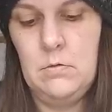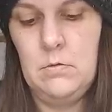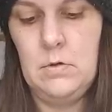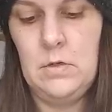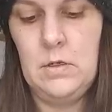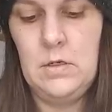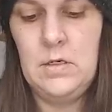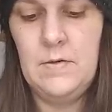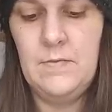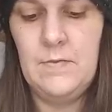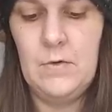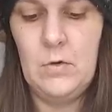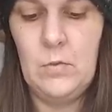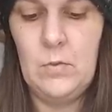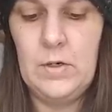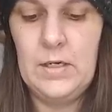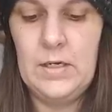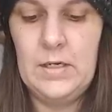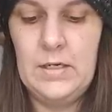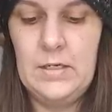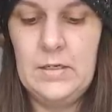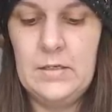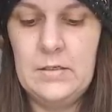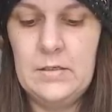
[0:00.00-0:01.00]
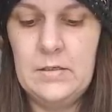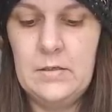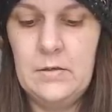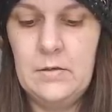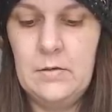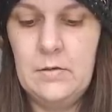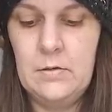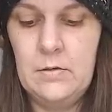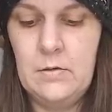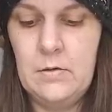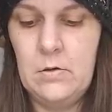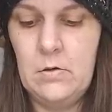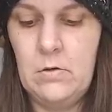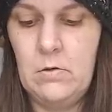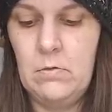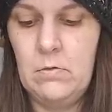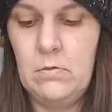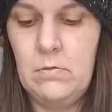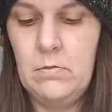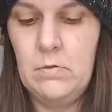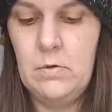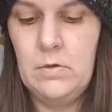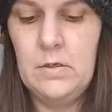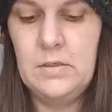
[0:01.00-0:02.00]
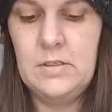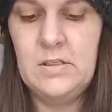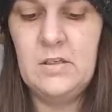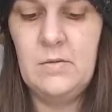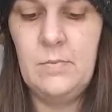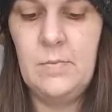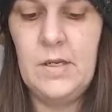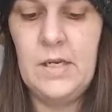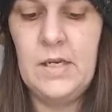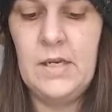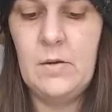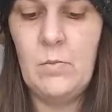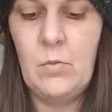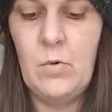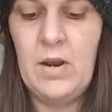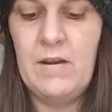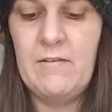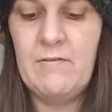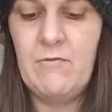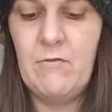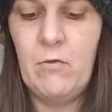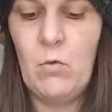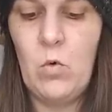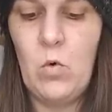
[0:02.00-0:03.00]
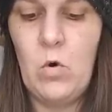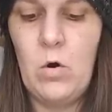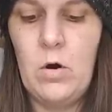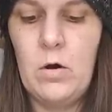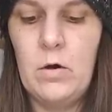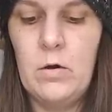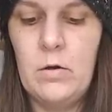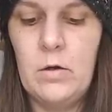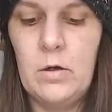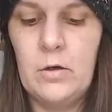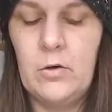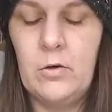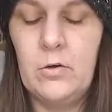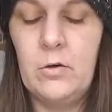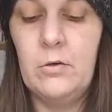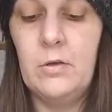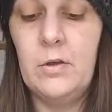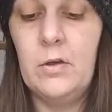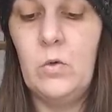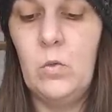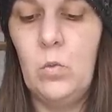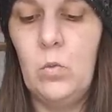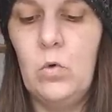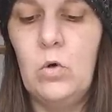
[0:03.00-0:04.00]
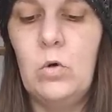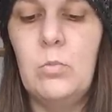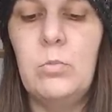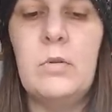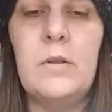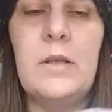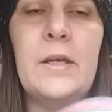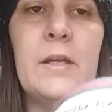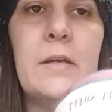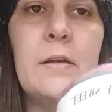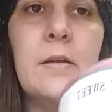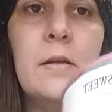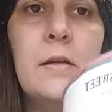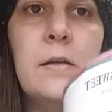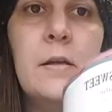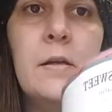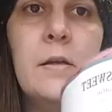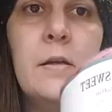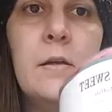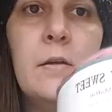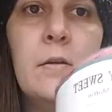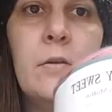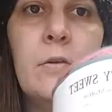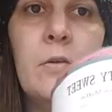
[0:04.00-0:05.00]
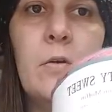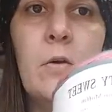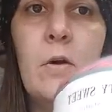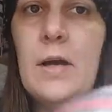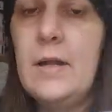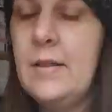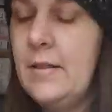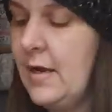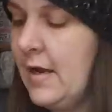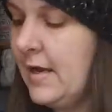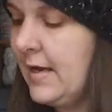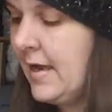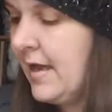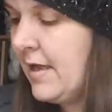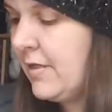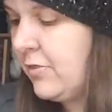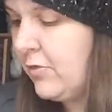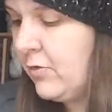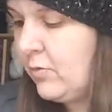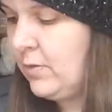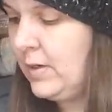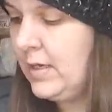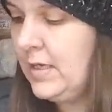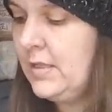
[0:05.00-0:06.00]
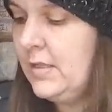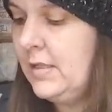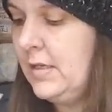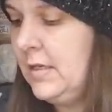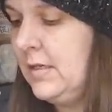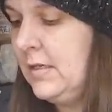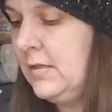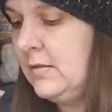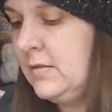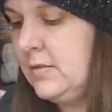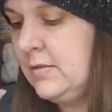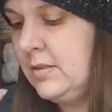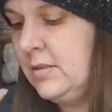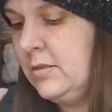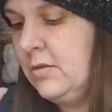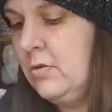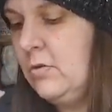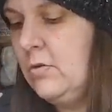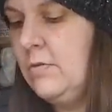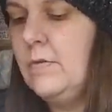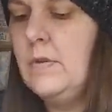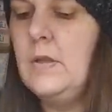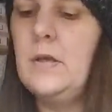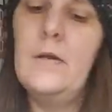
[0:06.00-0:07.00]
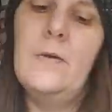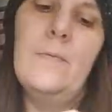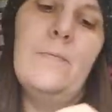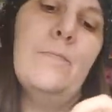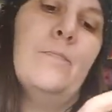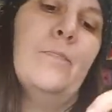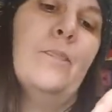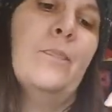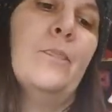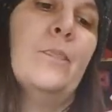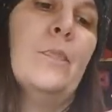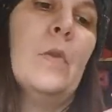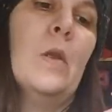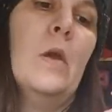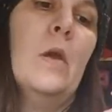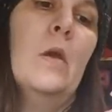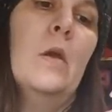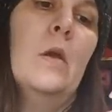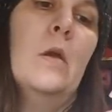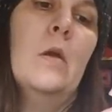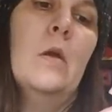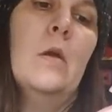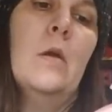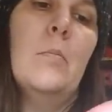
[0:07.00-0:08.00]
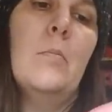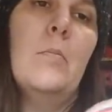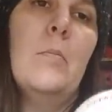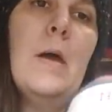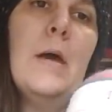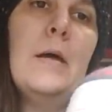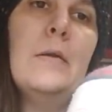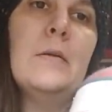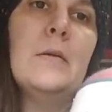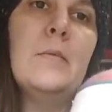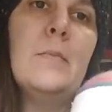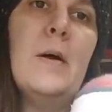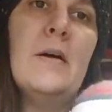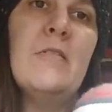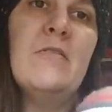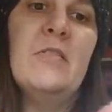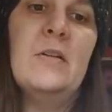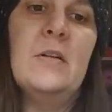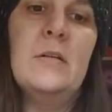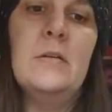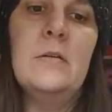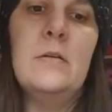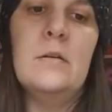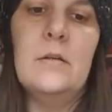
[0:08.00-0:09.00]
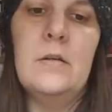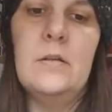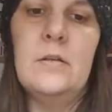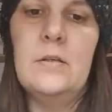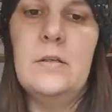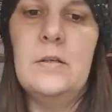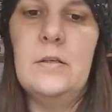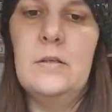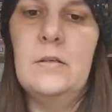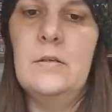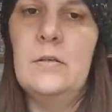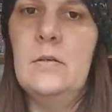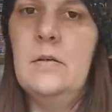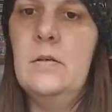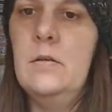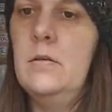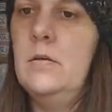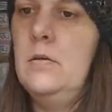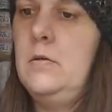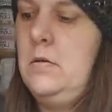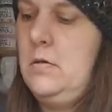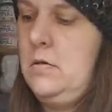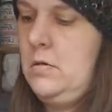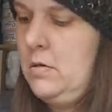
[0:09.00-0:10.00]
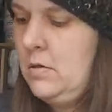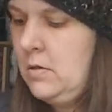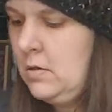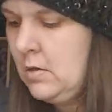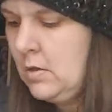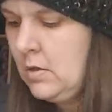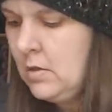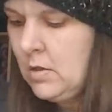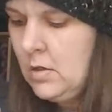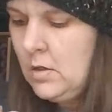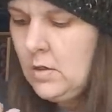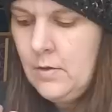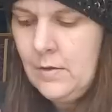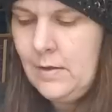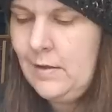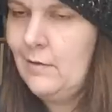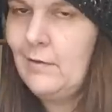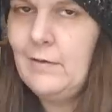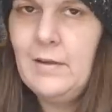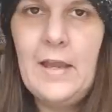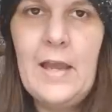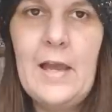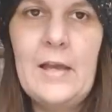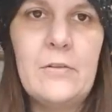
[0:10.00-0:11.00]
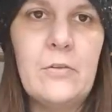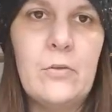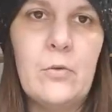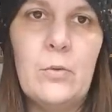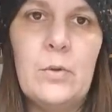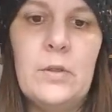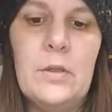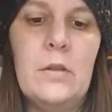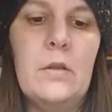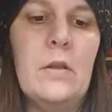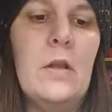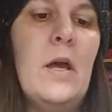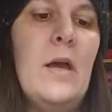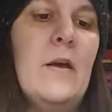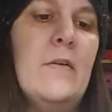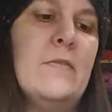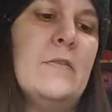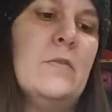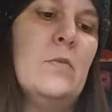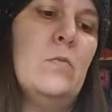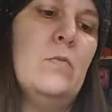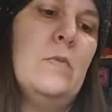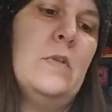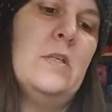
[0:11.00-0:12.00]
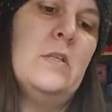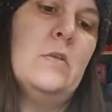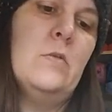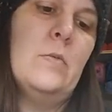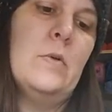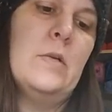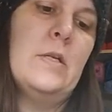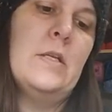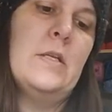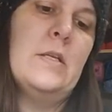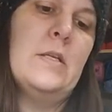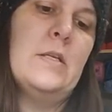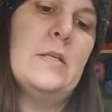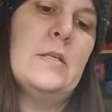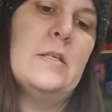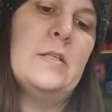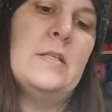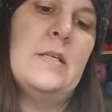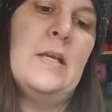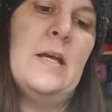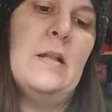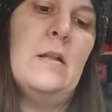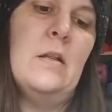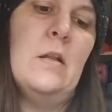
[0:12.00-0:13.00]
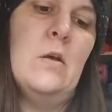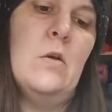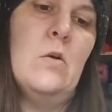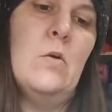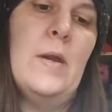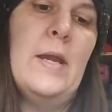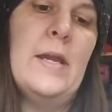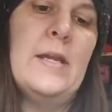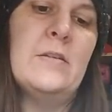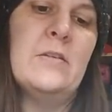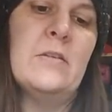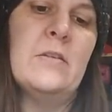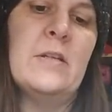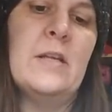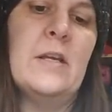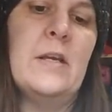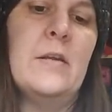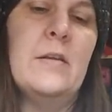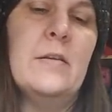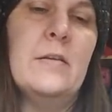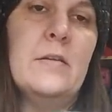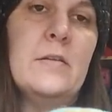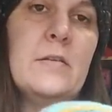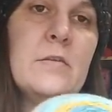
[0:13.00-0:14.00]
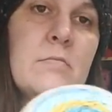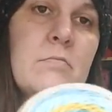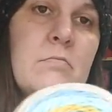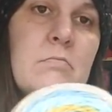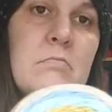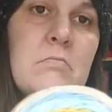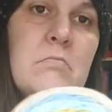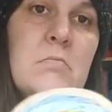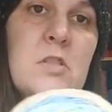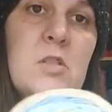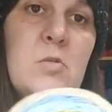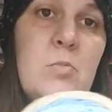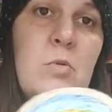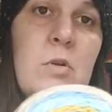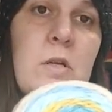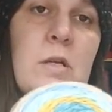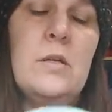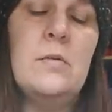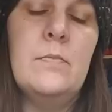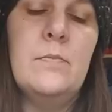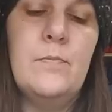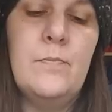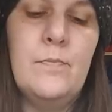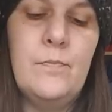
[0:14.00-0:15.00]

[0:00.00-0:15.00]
I don't even know what it is. Oh, it's a medium weight four acrylic wool blend. So I, I had three of these, two of the melon muffin, and then they only had three left. This one is Hello Hazelnut. It's pretty.